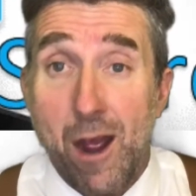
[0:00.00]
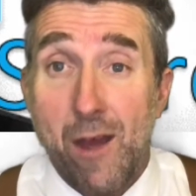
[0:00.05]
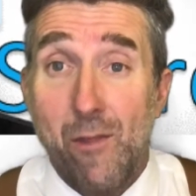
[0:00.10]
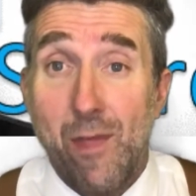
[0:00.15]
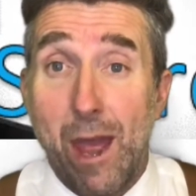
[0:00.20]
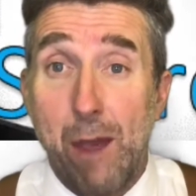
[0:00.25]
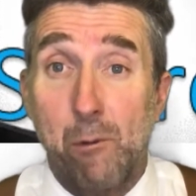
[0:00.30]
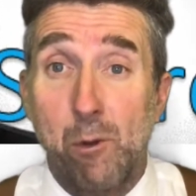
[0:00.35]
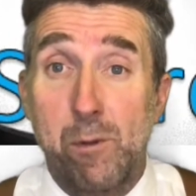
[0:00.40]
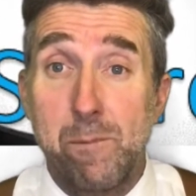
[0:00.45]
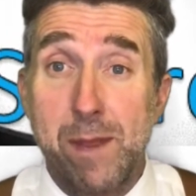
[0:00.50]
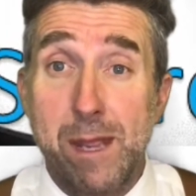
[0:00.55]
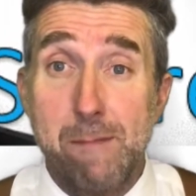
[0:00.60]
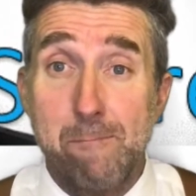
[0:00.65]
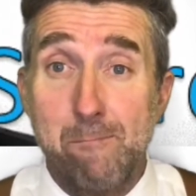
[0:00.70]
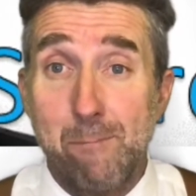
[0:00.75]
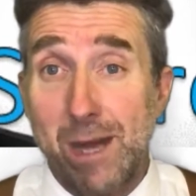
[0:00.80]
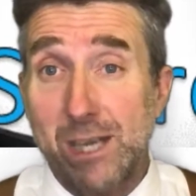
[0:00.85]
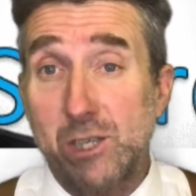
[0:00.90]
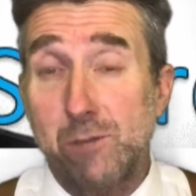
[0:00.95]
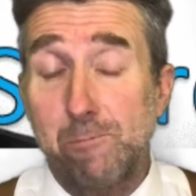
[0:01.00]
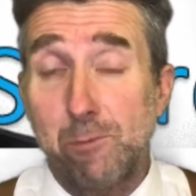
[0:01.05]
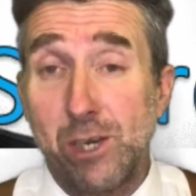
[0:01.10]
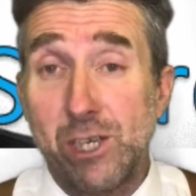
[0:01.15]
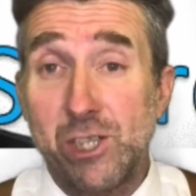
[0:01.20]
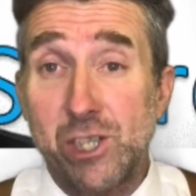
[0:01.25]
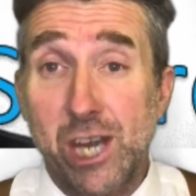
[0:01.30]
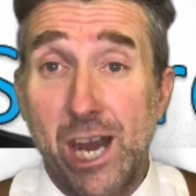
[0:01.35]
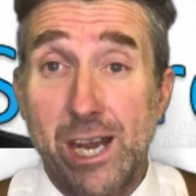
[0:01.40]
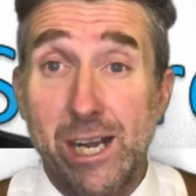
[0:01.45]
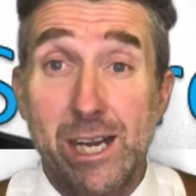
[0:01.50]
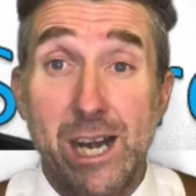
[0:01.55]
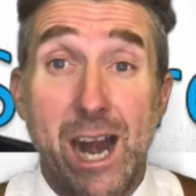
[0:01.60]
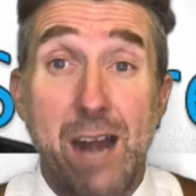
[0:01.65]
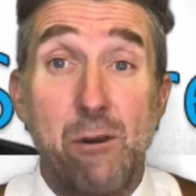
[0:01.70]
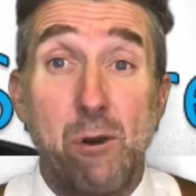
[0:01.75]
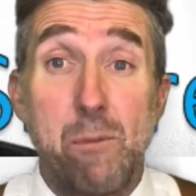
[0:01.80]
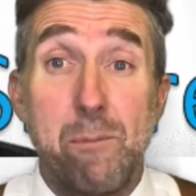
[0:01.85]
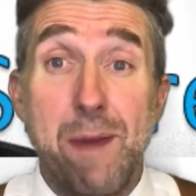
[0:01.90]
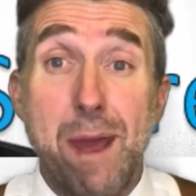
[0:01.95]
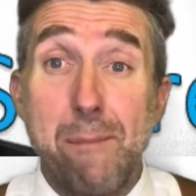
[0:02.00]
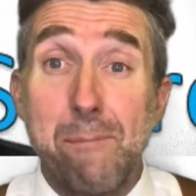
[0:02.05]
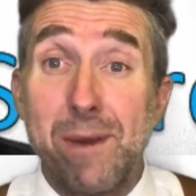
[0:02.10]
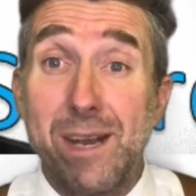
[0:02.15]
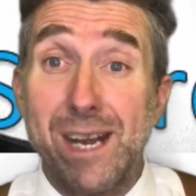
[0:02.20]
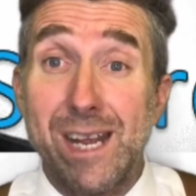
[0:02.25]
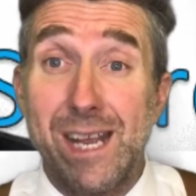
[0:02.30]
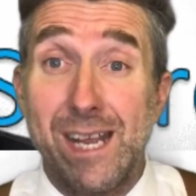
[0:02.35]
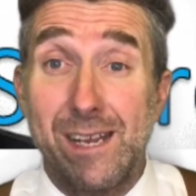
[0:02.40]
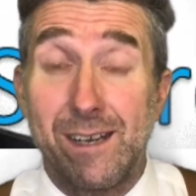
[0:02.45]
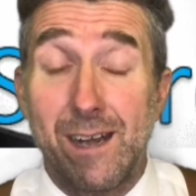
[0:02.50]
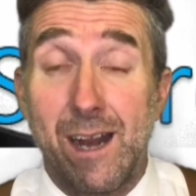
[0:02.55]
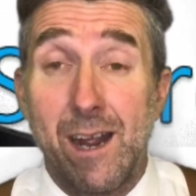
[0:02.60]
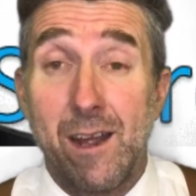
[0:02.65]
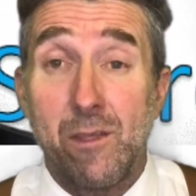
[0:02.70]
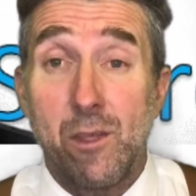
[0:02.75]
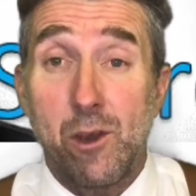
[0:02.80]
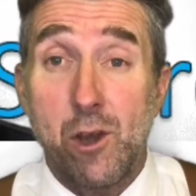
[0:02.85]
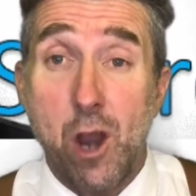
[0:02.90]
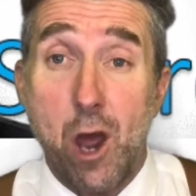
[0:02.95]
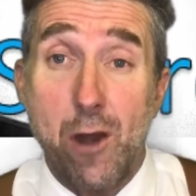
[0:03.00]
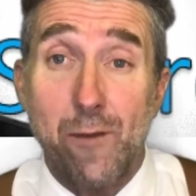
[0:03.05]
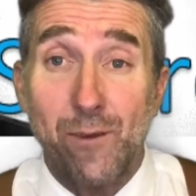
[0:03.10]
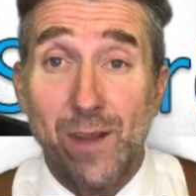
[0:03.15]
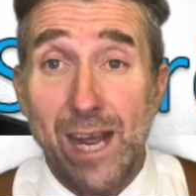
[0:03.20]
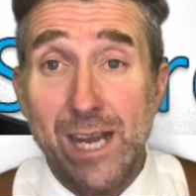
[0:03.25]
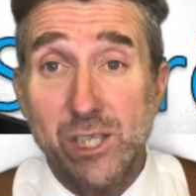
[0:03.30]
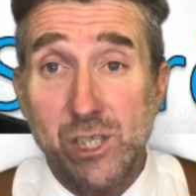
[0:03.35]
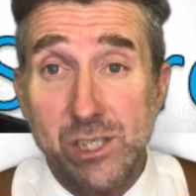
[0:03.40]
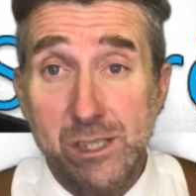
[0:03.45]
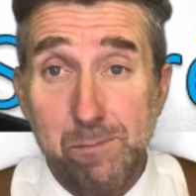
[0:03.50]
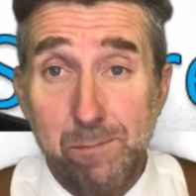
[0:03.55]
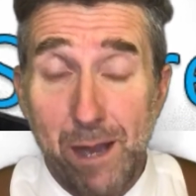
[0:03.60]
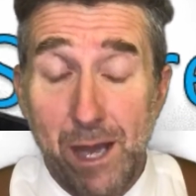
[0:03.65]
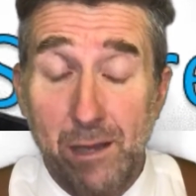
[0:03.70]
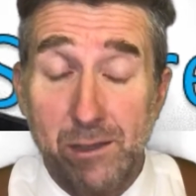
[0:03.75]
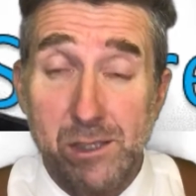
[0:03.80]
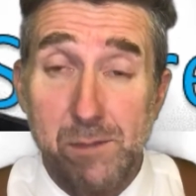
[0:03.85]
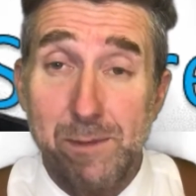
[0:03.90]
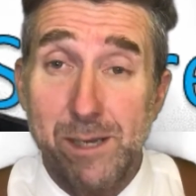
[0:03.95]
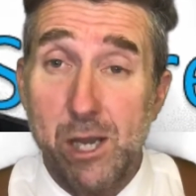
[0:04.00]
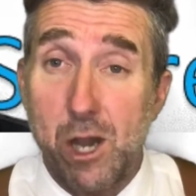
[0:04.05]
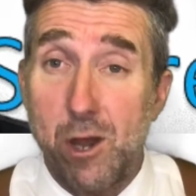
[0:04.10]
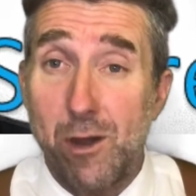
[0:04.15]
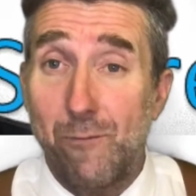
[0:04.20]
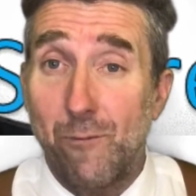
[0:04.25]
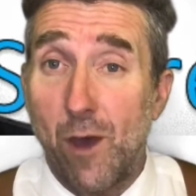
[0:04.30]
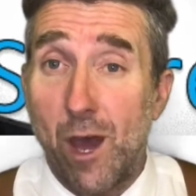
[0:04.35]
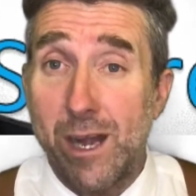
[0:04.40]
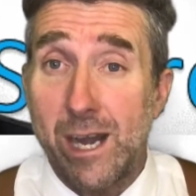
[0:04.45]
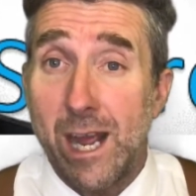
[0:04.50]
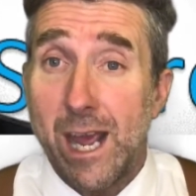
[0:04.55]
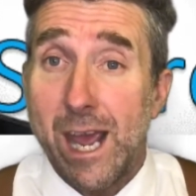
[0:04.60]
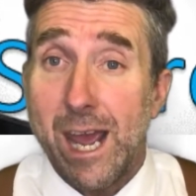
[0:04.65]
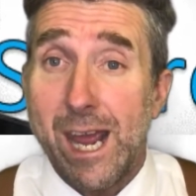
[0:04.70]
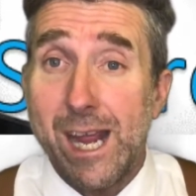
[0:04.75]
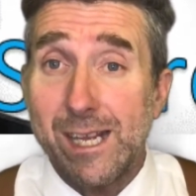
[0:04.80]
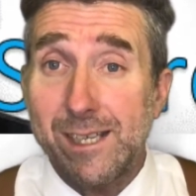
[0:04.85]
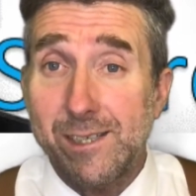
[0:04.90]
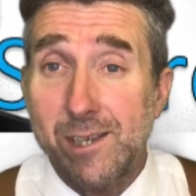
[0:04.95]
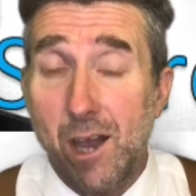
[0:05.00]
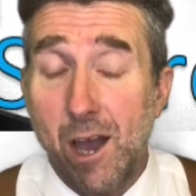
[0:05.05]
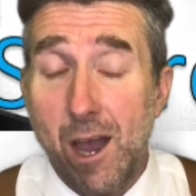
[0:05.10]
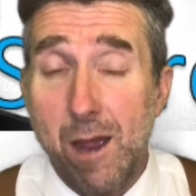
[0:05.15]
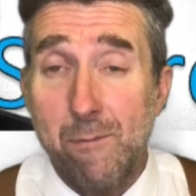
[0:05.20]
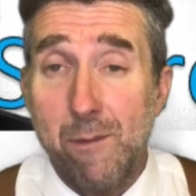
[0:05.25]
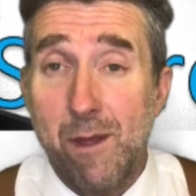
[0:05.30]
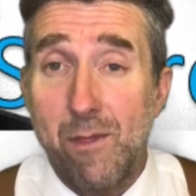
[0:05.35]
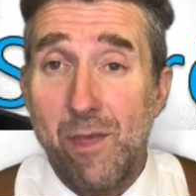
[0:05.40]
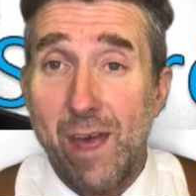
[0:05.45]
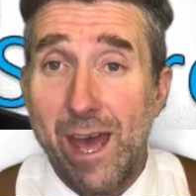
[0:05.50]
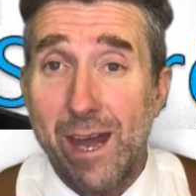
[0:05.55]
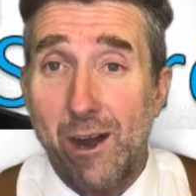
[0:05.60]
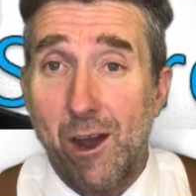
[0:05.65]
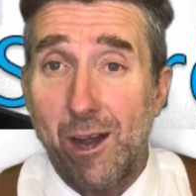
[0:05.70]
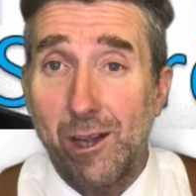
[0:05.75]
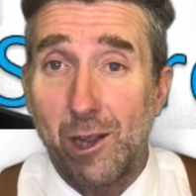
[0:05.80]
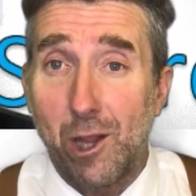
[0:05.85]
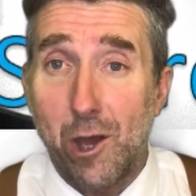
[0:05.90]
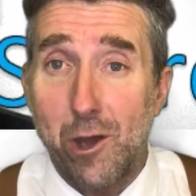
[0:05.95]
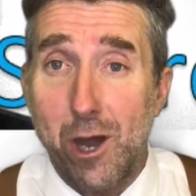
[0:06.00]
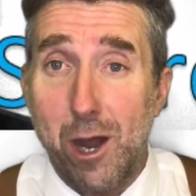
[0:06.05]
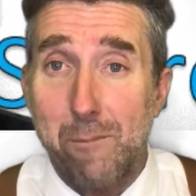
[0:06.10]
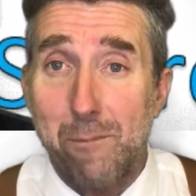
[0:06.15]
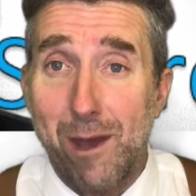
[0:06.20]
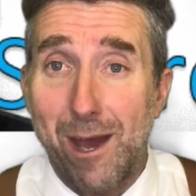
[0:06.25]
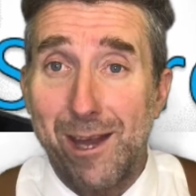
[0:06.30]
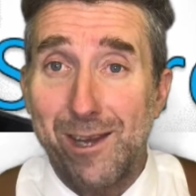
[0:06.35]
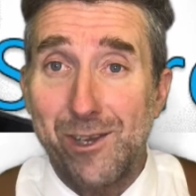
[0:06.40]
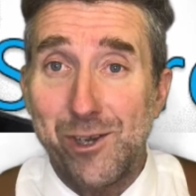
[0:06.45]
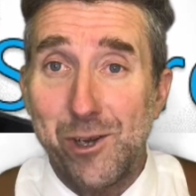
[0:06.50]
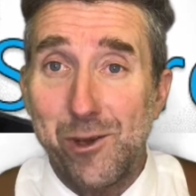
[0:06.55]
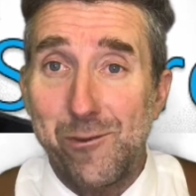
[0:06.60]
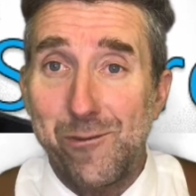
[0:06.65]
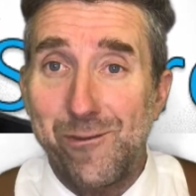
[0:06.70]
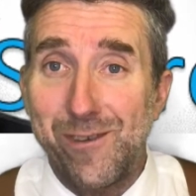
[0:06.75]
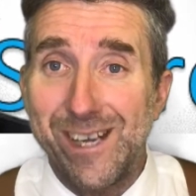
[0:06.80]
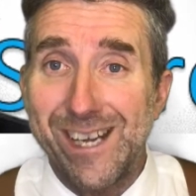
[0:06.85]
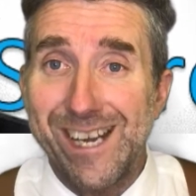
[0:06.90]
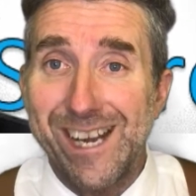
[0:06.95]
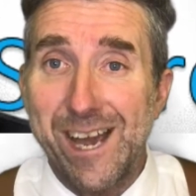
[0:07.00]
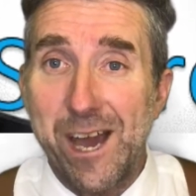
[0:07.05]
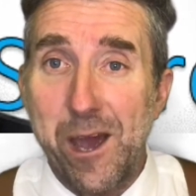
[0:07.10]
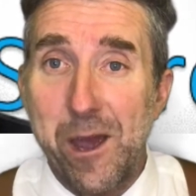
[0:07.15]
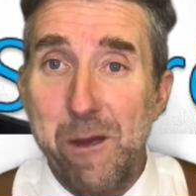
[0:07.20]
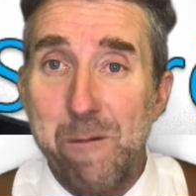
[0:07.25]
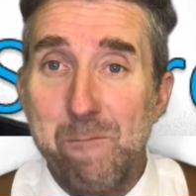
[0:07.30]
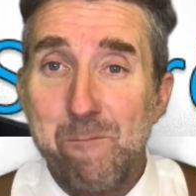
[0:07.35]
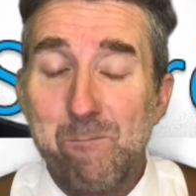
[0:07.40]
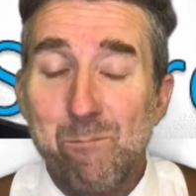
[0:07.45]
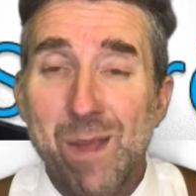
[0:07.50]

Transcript: That would be much appreciated. And remember to hit the notifications bell to be notified anytime that I load up a new video.